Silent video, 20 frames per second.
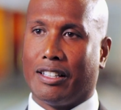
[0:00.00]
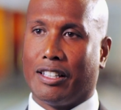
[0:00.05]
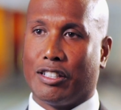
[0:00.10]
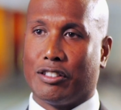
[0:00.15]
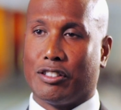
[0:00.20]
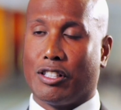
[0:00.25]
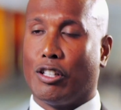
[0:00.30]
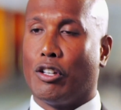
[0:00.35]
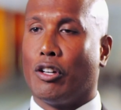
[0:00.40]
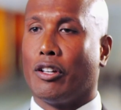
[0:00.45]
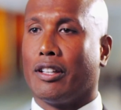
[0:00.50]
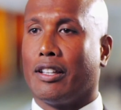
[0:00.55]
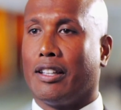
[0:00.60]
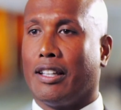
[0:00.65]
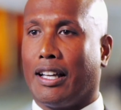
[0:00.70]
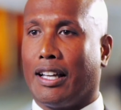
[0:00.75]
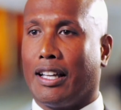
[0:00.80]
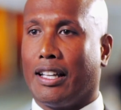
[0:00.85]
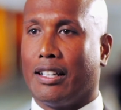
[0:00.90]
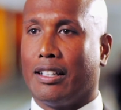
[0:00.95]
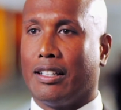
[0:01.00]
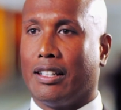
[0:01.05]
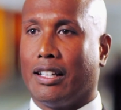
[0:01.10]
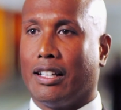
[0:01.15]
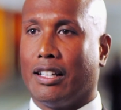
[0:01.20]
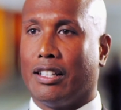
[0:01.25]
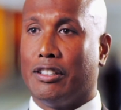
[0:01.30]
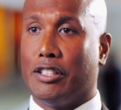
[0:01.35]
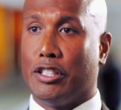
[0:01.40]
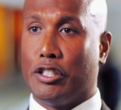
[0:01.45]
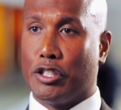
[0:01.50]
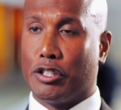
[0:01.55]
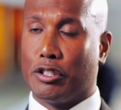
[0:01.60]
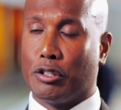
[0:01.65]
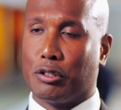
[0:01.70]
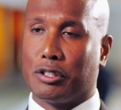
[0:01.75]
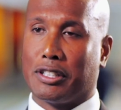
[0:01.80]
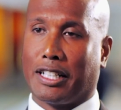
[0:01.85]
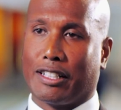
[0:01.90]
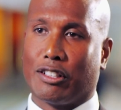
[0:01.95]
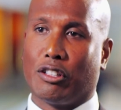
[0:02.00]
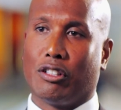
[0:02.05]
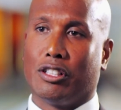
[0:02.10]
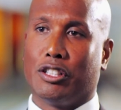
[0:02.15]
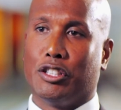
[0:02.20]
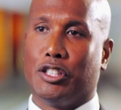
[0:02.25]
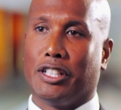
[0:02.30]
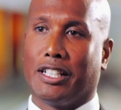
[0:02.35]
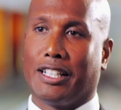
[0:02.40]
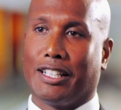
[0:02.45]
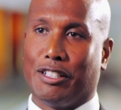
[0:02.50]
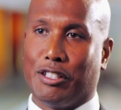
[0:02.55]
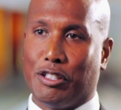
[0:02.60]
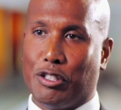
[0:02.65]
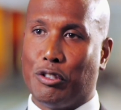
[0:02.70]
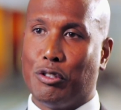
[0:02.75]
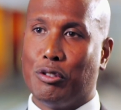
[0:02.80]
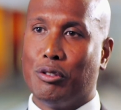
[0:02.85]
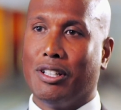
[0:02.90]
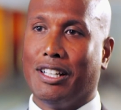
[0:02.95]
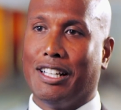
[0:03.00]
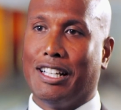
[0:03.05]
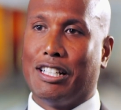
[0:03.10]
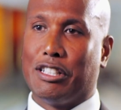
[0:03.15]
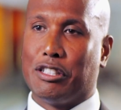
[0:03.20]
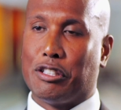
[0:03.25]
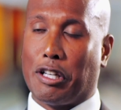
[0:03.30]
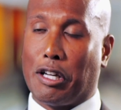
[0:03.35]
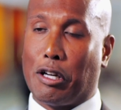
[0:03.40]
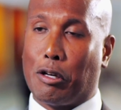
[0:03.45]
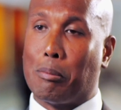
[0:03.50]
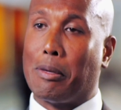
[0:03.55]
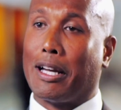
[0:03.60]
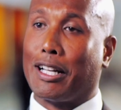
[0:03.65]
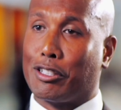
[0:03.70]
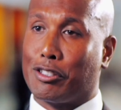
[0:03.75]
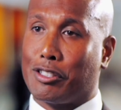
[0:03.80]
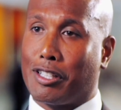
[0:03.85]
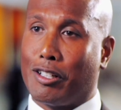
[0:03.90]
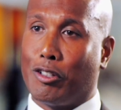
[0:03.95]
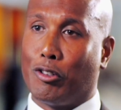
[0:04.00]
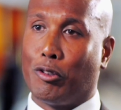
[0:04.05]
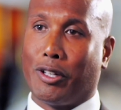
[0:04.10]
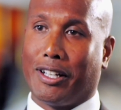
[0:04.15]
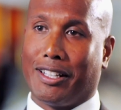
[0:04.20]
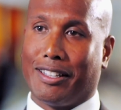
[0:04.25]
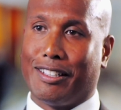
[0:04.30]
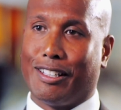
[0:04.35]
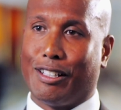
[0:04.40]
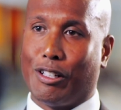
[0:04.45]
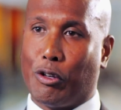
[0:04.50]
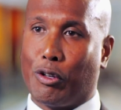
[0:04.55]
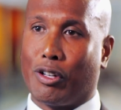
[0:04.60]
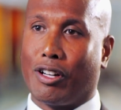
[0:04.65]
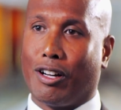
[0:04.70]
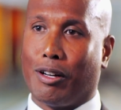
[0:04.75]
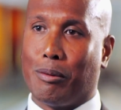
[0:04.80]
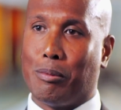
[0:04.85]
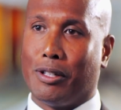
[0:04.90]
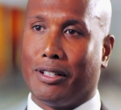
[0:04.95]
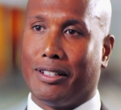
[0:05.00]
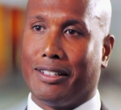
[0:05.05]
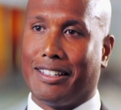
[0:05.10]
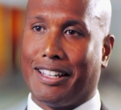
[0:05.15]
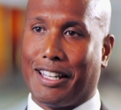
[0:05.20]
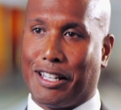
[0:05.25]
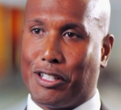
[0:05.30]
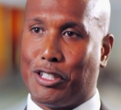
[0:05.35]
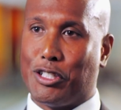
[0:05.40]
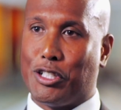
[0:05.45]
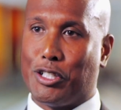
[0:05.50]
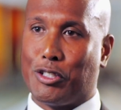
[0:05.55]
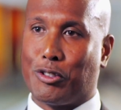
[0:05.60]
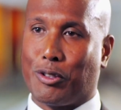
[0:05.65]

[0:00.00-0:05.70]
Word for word: there's a lot that uh, digital technology can do to help accelerate the low carbon energy